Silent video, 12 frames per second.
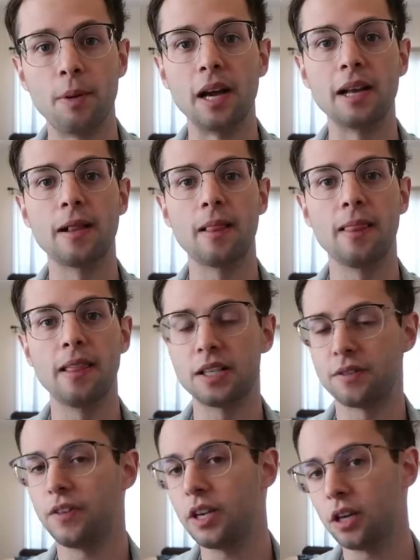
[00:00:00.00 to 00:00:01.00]
But
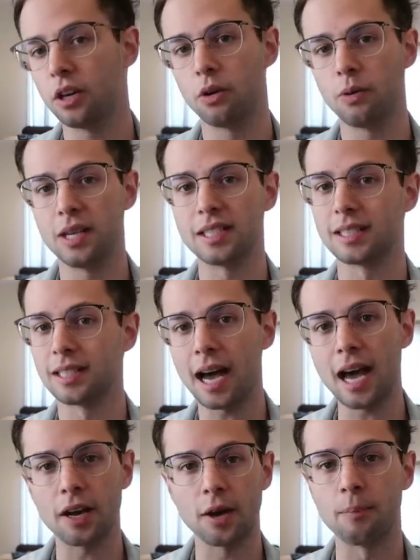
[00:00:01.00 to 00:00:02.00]
this video is
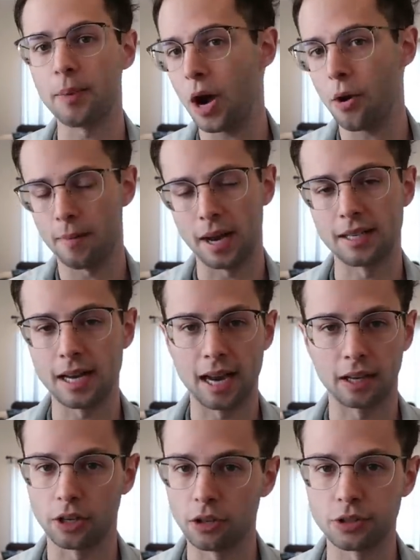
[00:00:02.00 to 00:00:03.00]
not about my
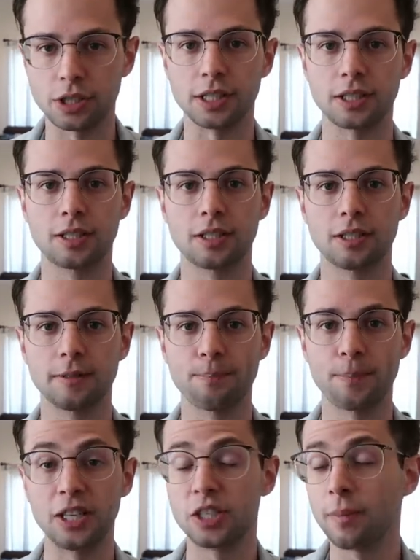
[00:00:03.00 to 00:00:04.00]
diagnosis.
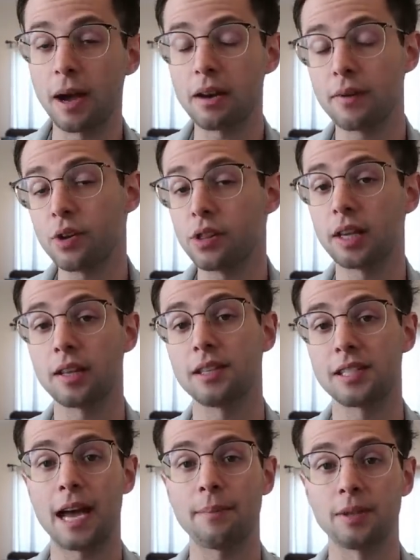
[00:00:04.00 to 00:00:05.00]
It's about everything
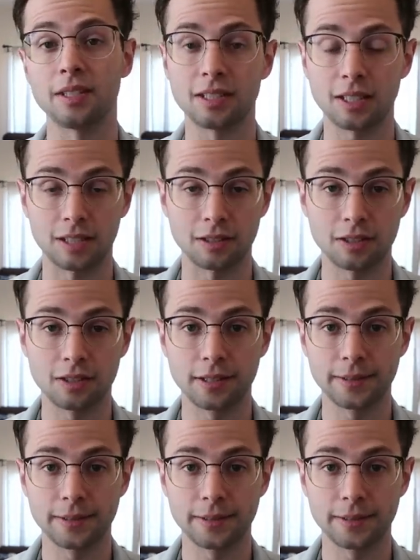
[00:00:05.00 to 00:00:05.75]
that's happened since.